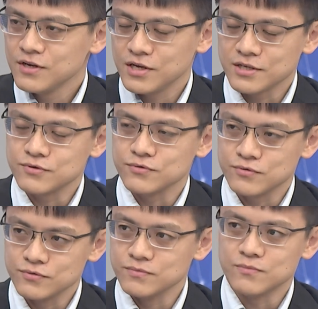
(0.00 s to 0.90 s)
He has to
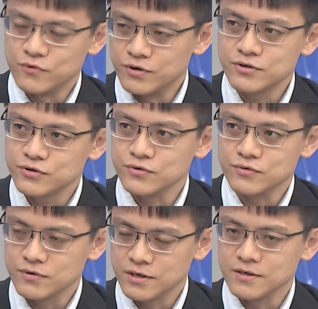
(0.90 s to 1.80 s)
do more
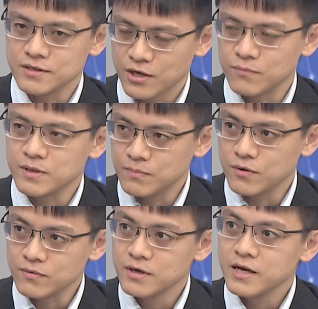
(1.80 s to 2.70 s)
to tell
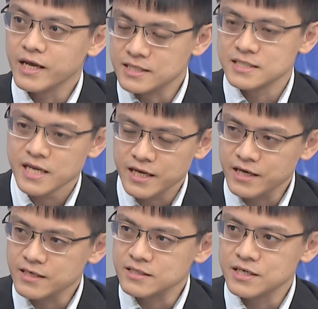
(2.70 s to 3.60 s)
people. And
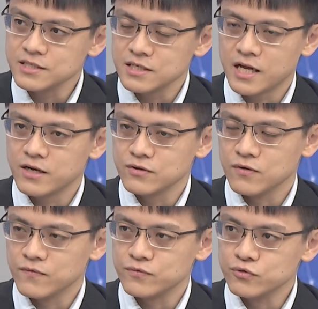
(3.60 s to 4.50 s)
then there's a lot
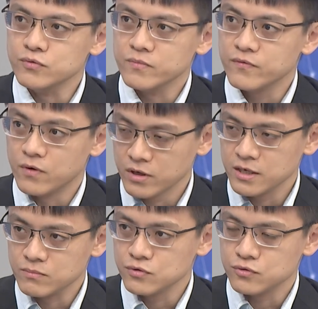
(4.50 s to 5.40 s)
of room for
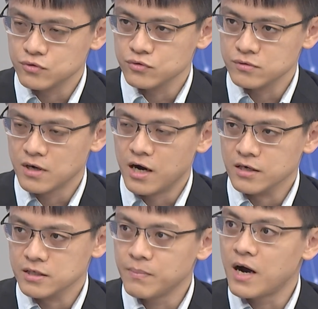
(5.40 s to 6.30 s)
him to do
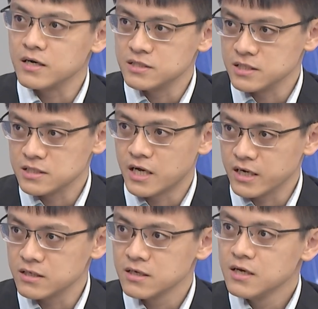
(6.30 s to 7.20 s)
on the policy side.